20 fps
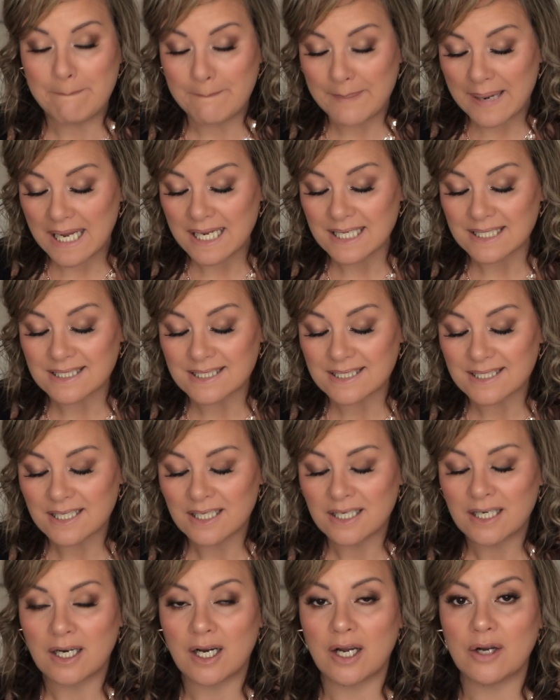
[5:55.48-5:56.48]
but
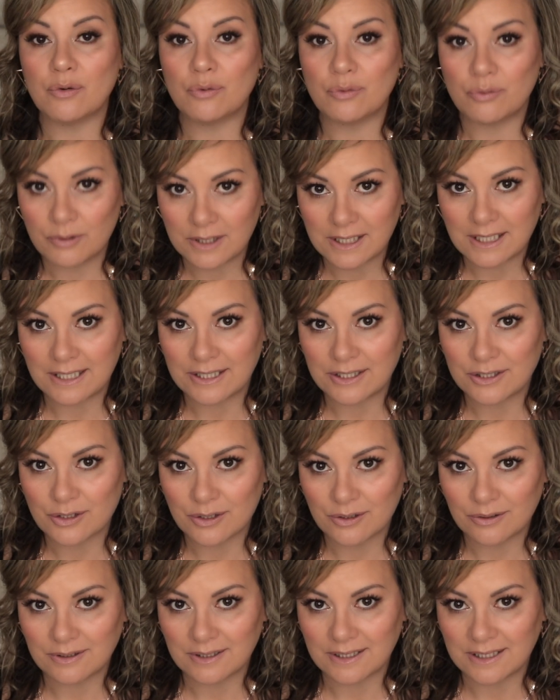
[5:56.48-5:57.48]
I really
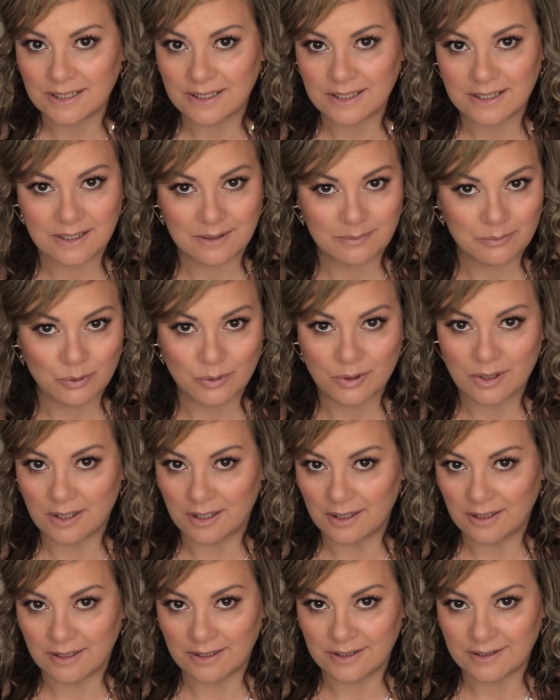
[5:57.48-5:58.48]
don't need any more
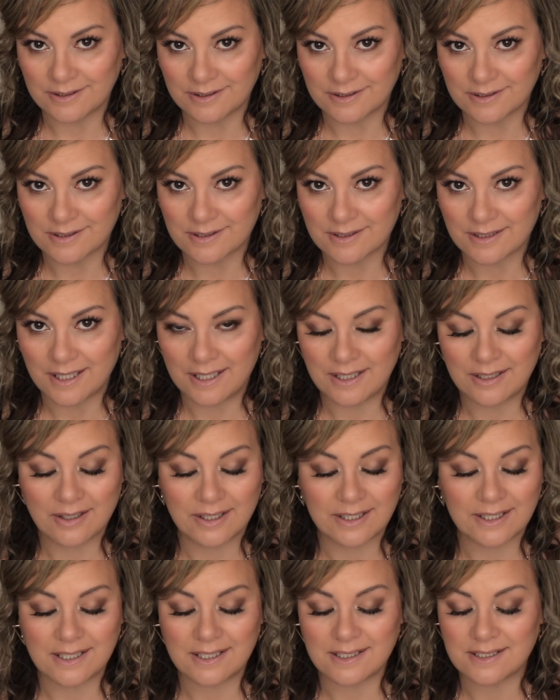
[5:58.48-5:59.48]
highlighters, and
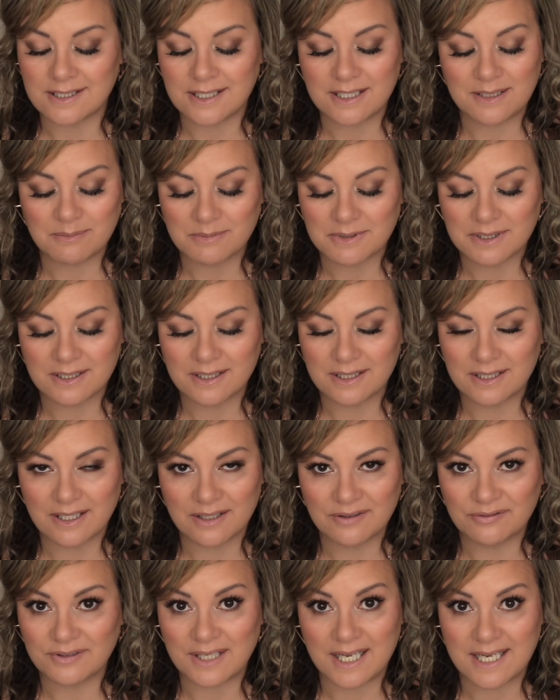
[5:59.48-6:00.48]
I get tempted
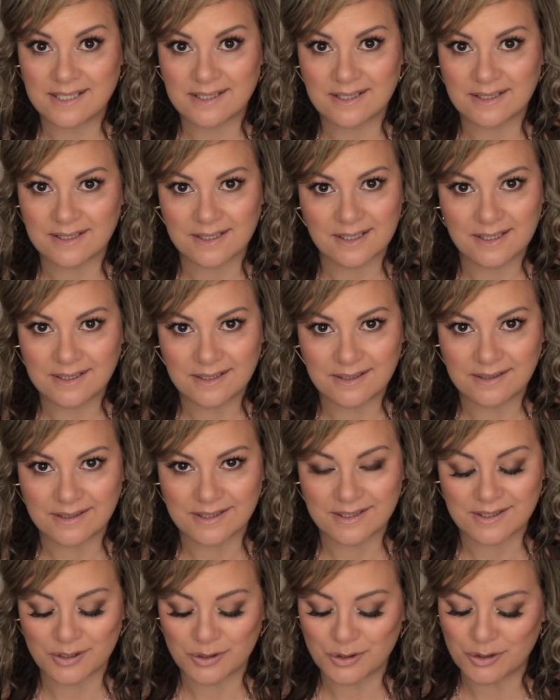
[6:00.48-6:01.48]
enough as it
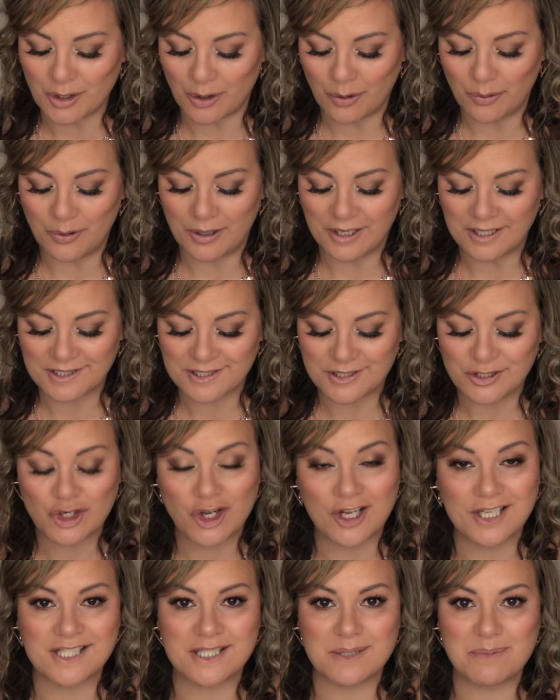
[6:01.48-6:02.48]
is. So it's
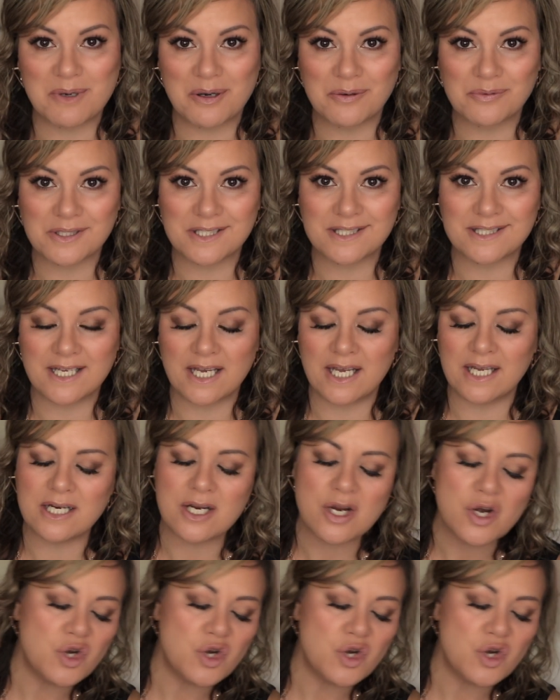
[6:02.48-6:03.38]
nice to be able to say,